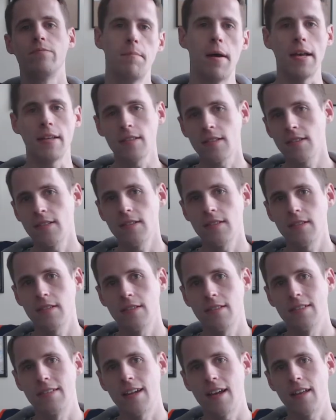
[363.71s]
Basilisk
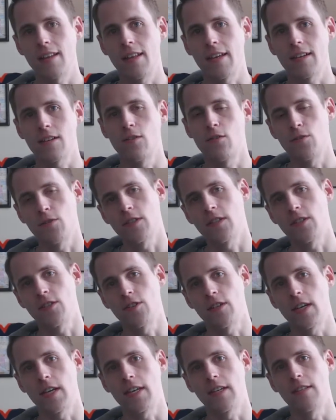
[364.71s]
does not like holding
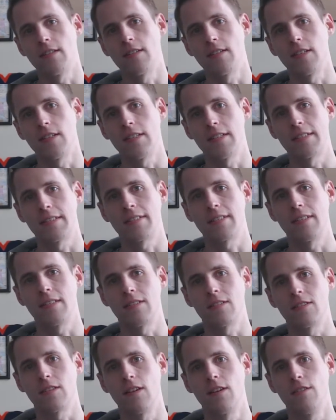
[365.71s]
your hand in the
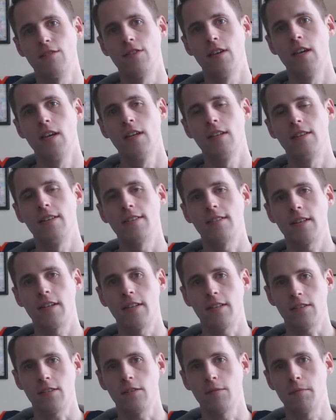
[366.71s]
sense of this
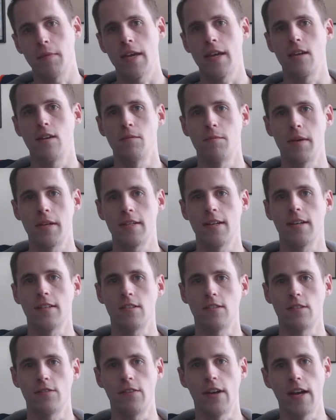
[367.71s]
character may or may
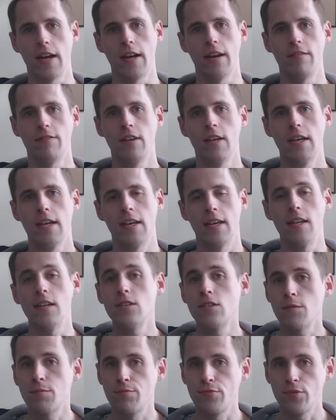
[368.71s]
not survive. It
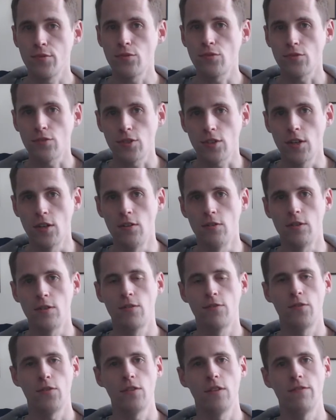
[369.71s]
is a brutal show.
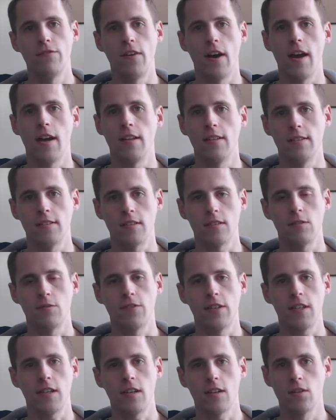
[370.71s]
It's full of violence, it's
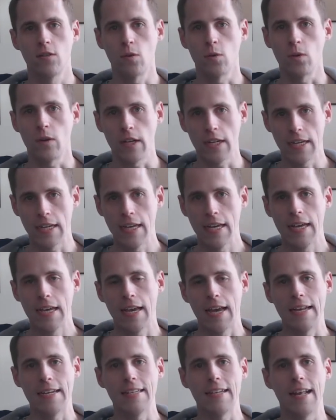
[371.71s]
very gory,
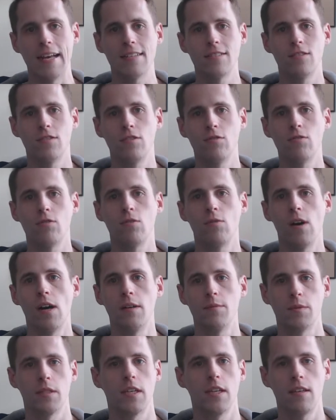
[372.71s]
and it has no
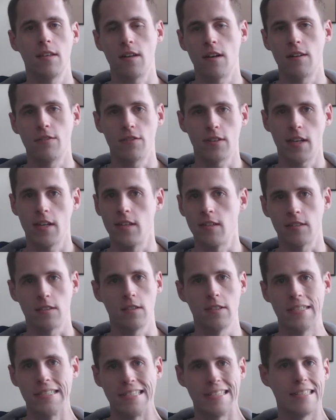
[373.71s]
qualms killing off a
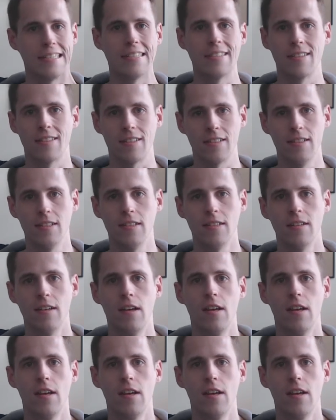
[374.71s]
character in an instant.